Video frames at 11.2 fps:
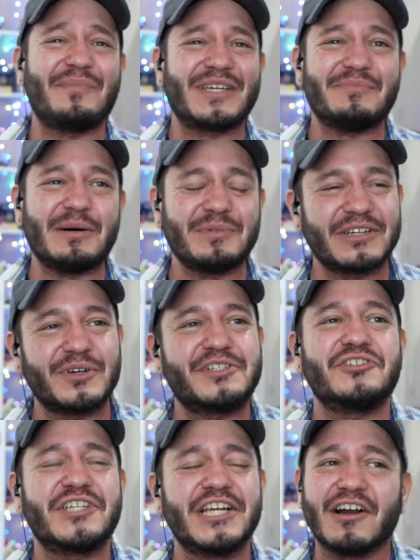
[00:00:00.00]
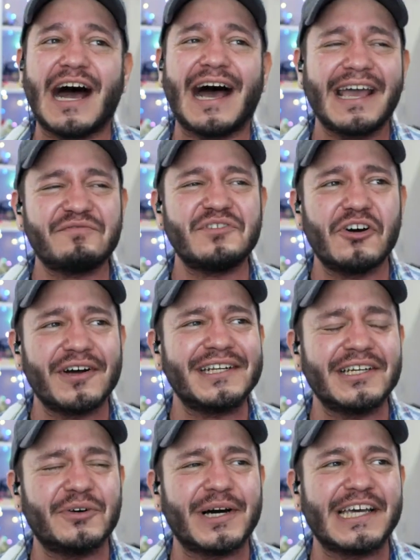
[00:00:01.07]
up like Richard Gere. I have no idea
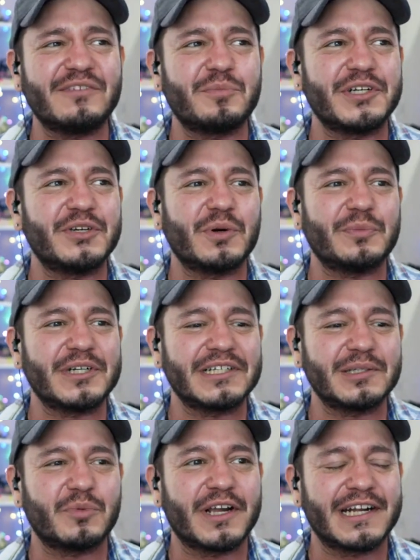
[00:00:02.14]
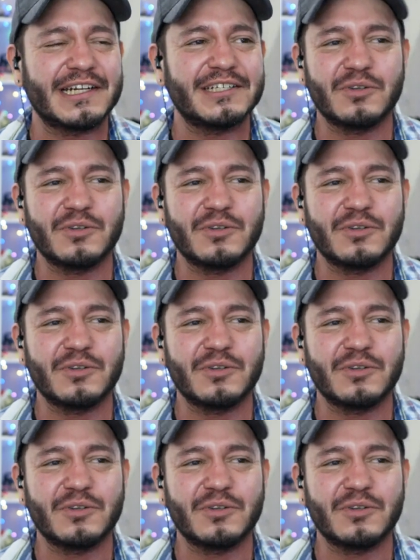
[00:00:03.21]
why I have Pretty Woman on the brand. I need to watch